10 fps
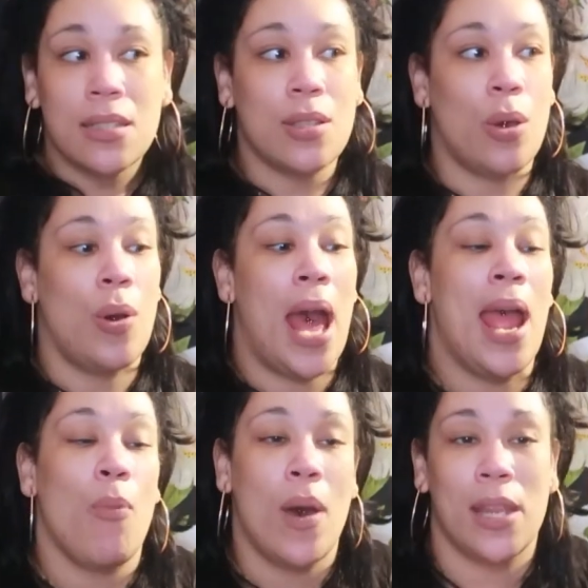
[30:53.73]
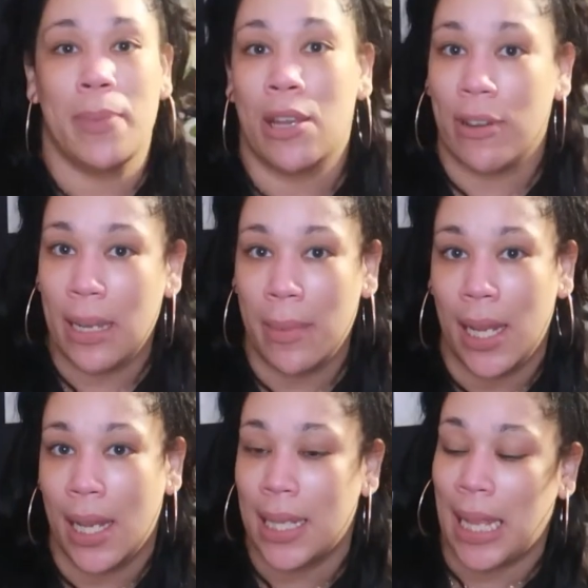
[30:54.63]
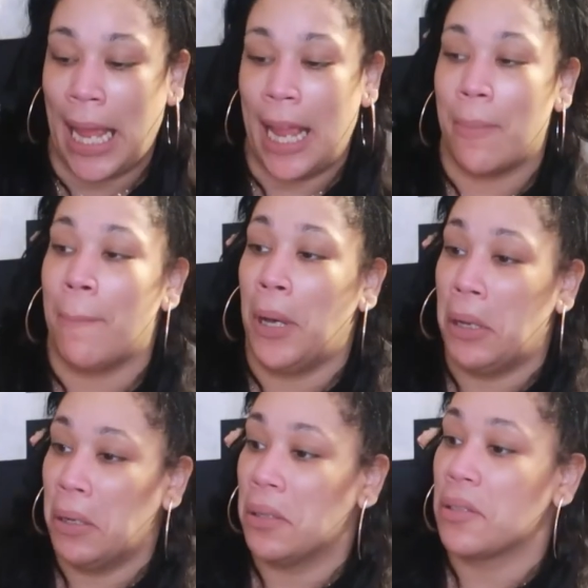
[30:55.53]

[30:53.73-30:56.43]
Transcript: So I want to be cremated because I hate bugs.